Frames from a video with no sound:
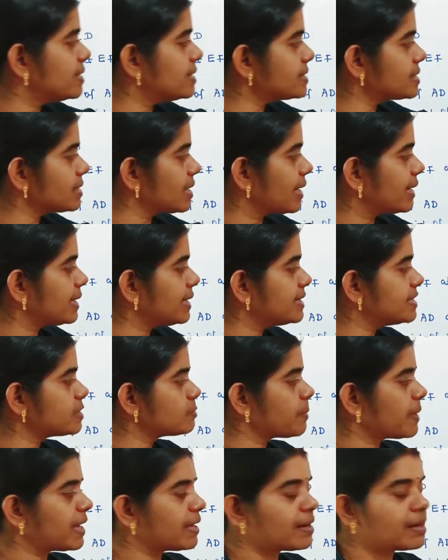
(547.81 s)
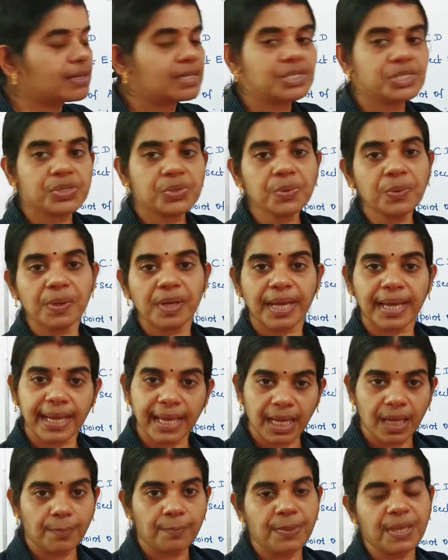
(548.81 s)
This line is parallel to
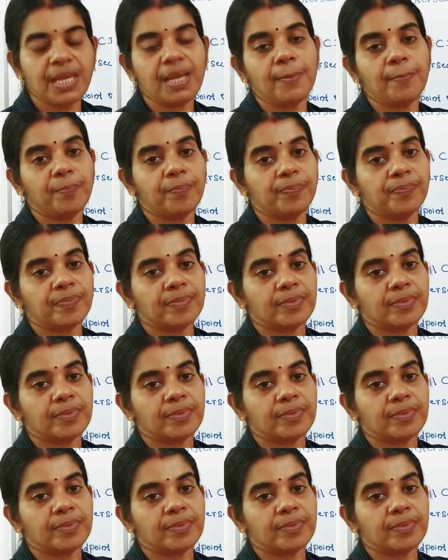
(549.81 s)
AB